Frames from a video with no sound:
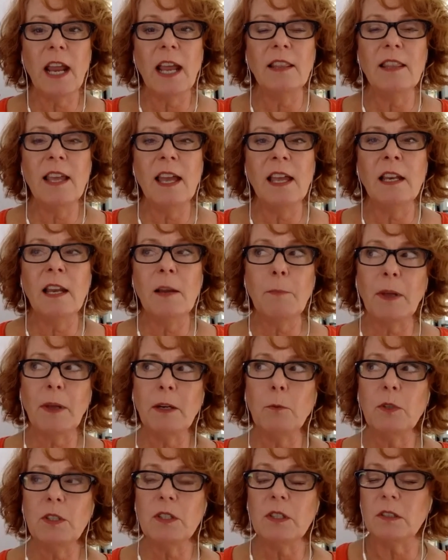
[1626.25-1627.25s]
And then, but
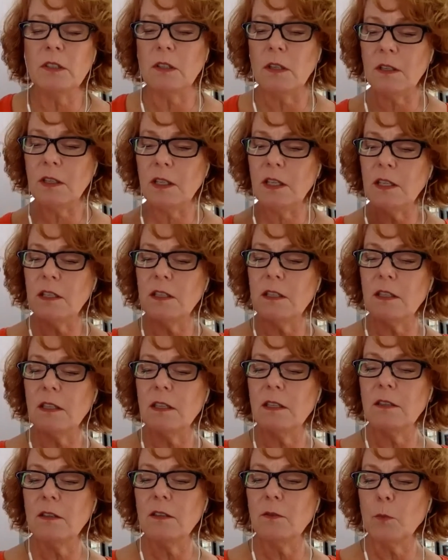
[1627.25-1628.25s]
it was
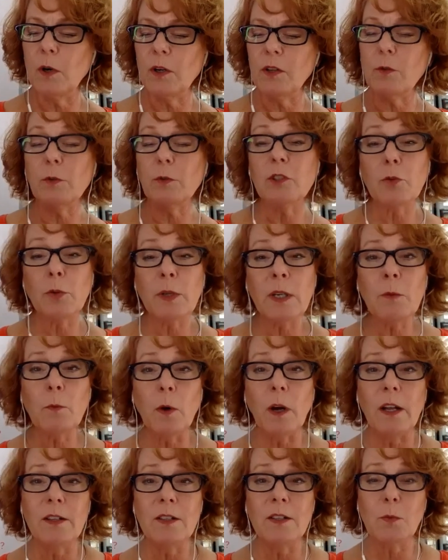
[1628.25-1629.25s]
where the retreat
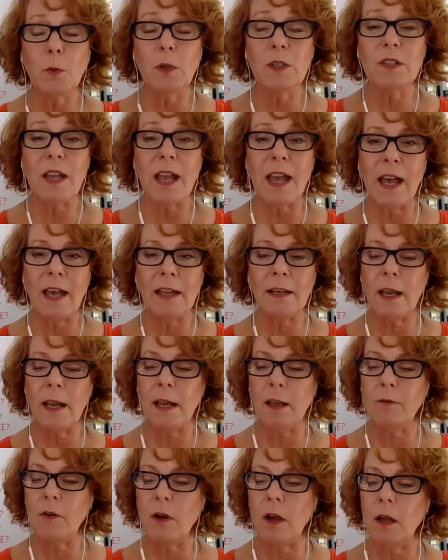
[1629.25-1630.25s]
was at
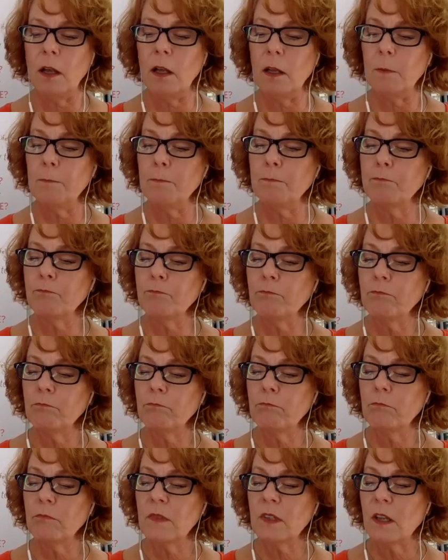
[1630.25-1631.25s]

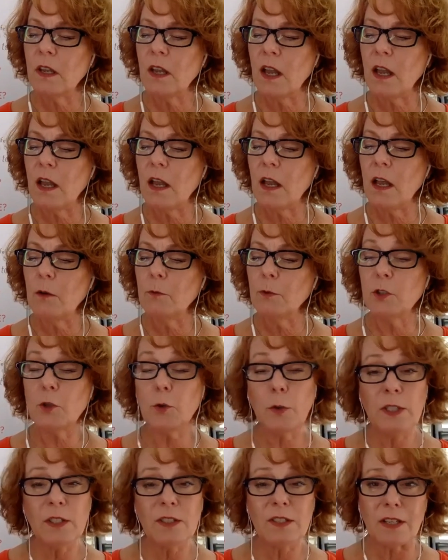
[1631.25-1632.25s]
a
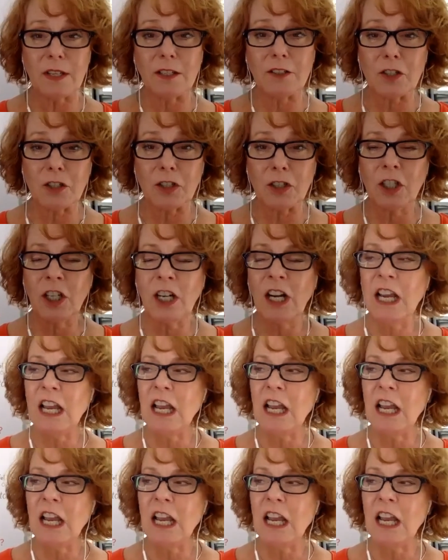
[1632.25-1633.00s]
retreat center